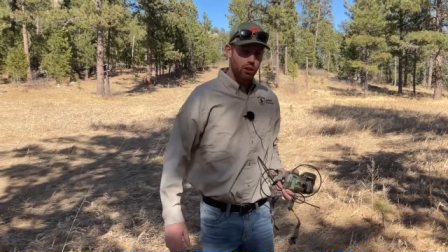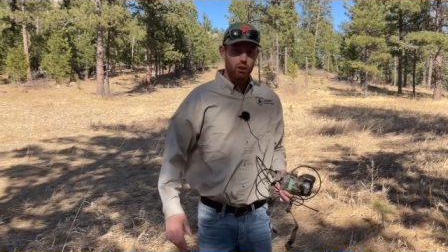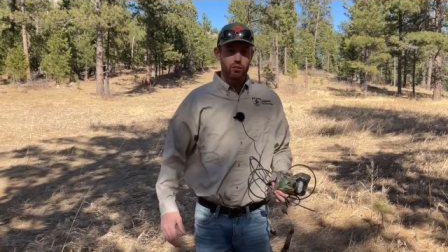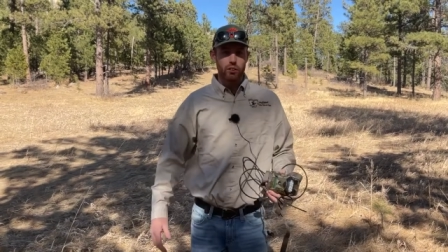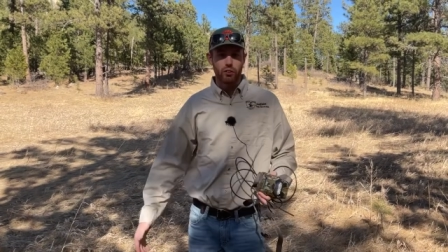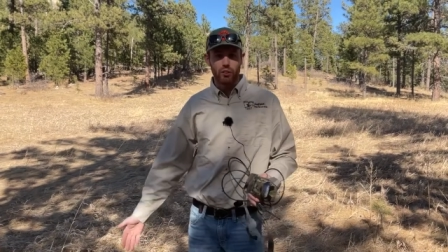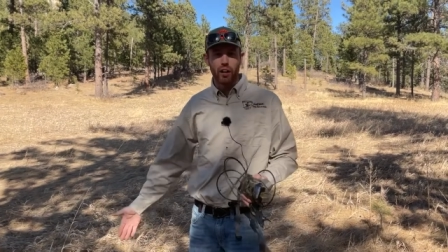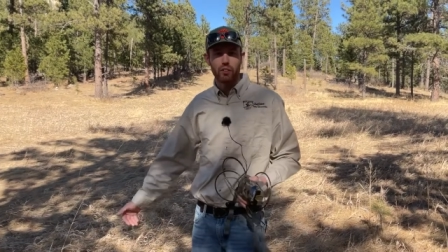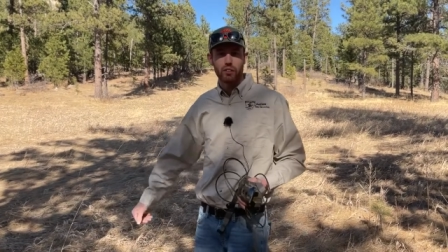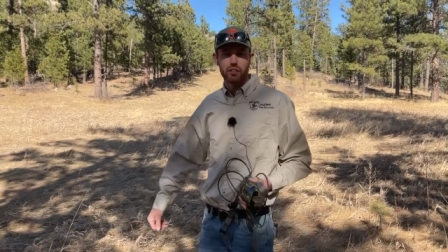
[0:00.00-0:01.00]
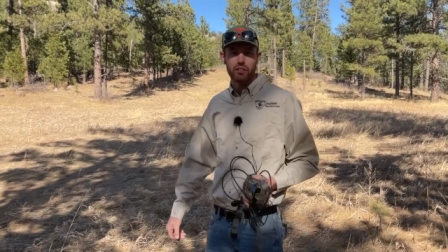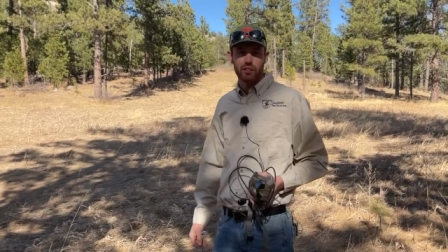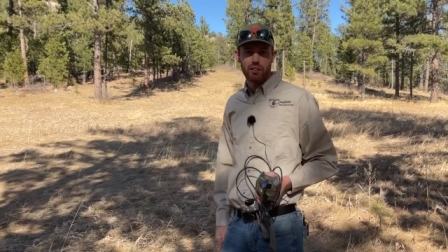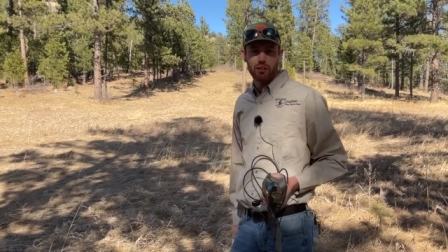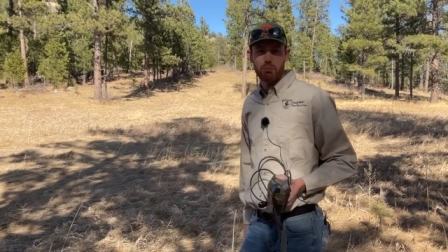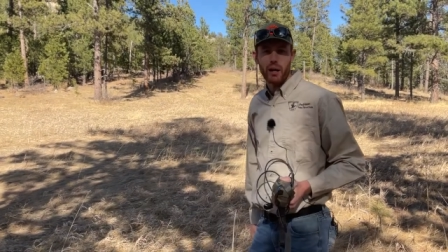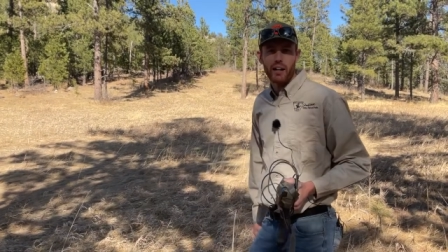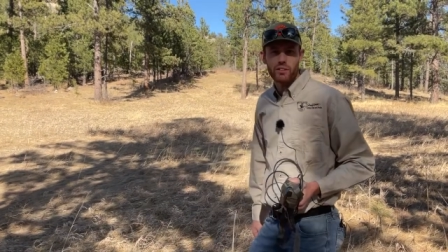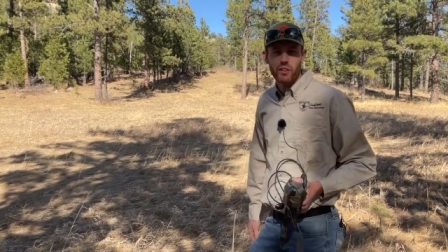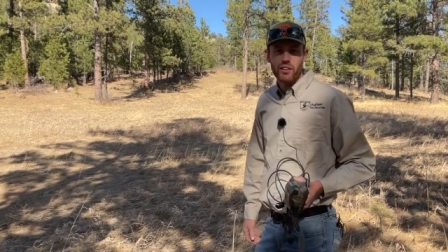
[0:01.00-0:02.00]
over throughout this this spot,
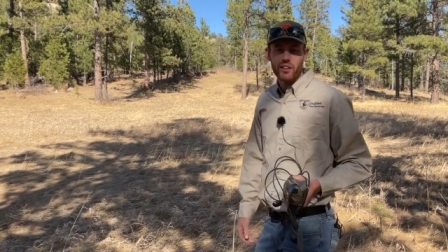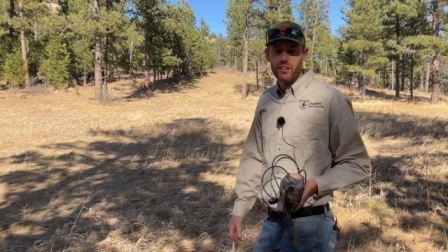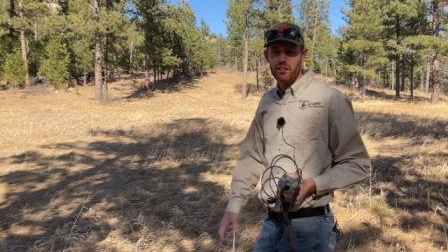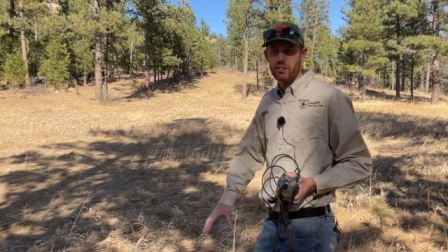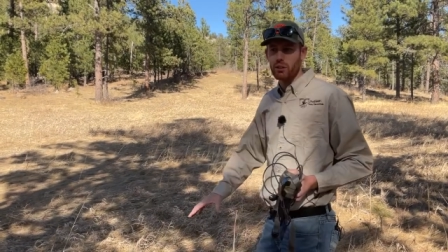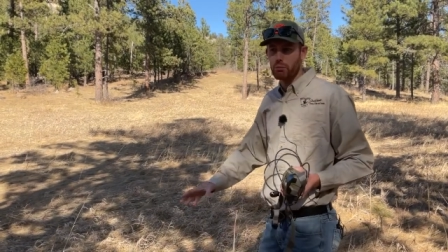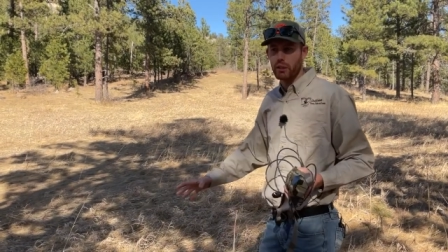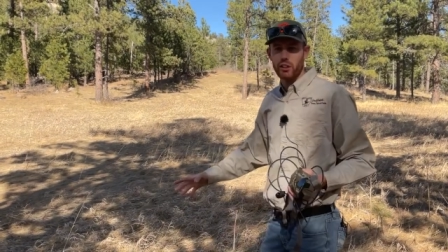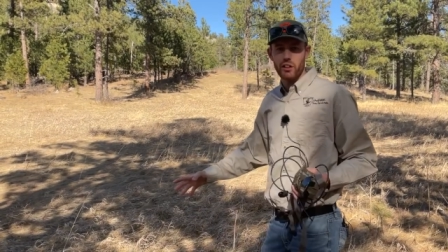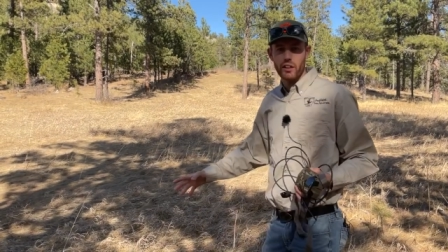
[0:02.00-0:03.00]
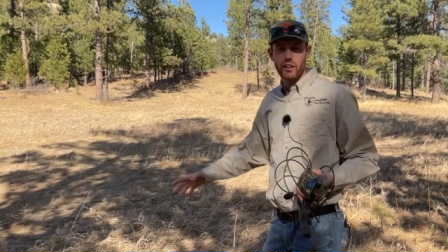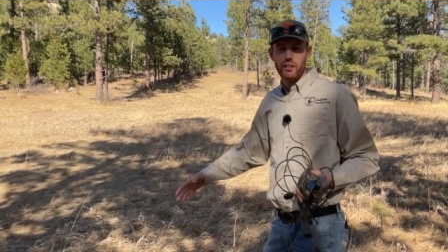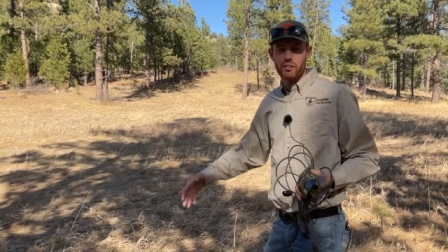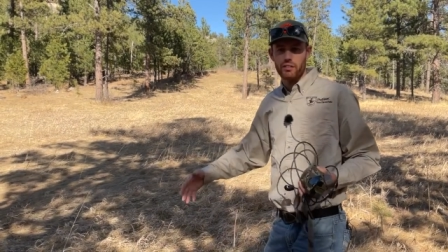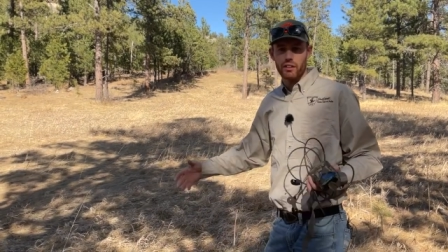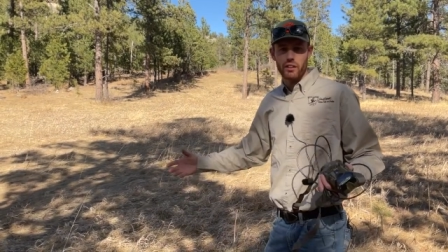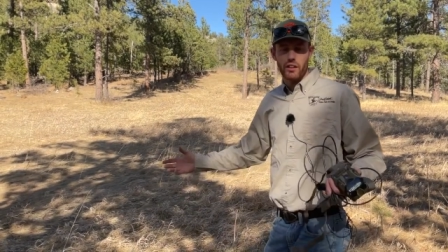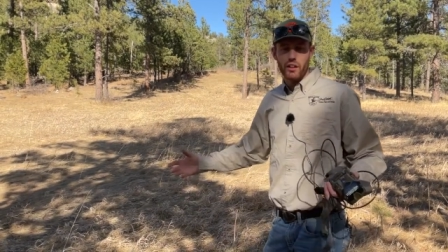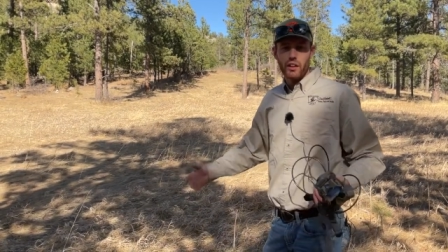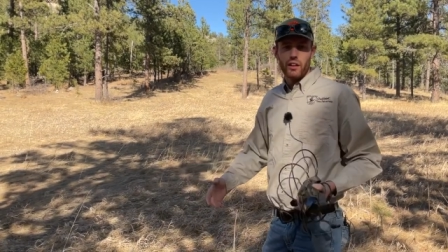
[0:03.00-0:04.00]
so I think this could be a good area to see
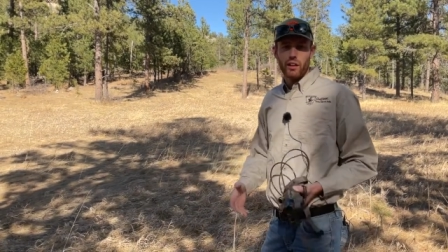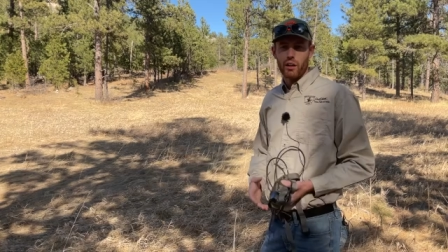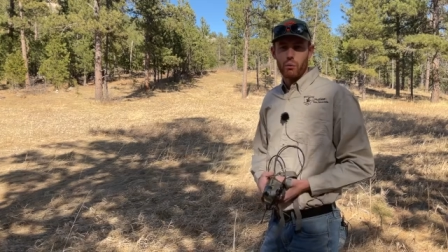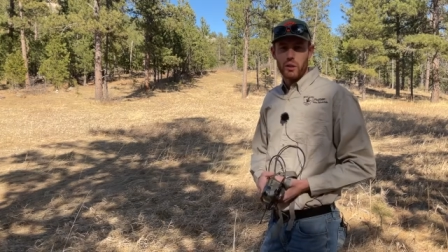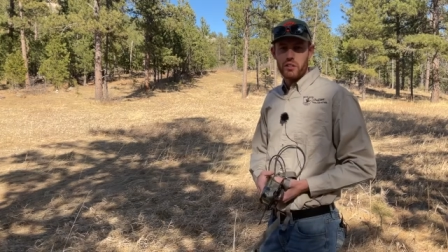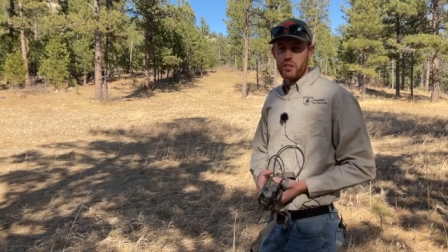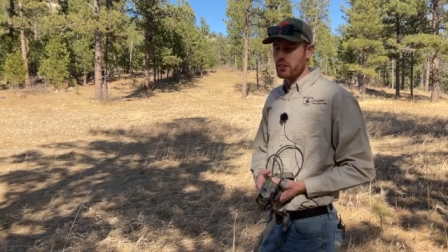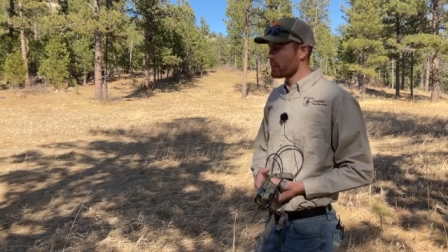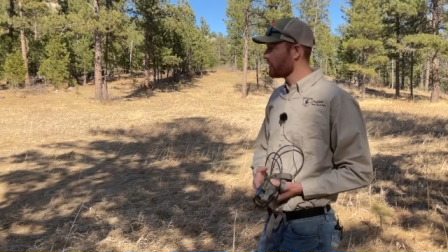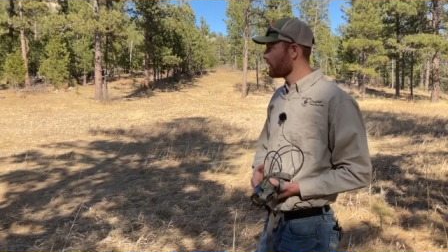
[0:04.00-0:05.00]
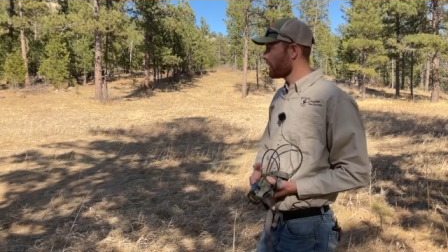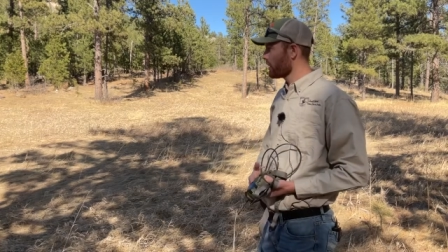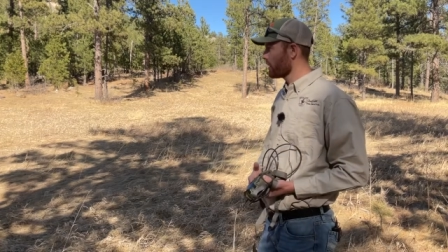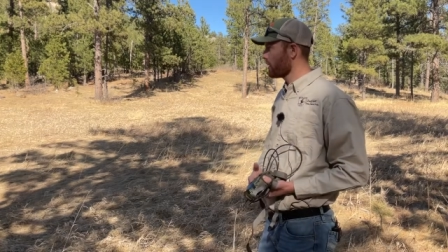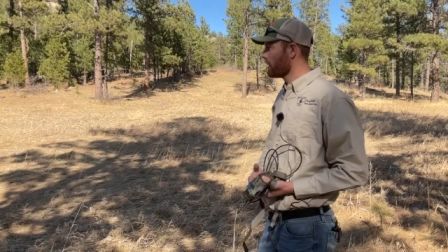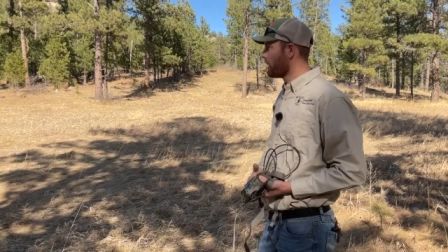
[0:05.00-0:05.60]
uh, what deer are in the area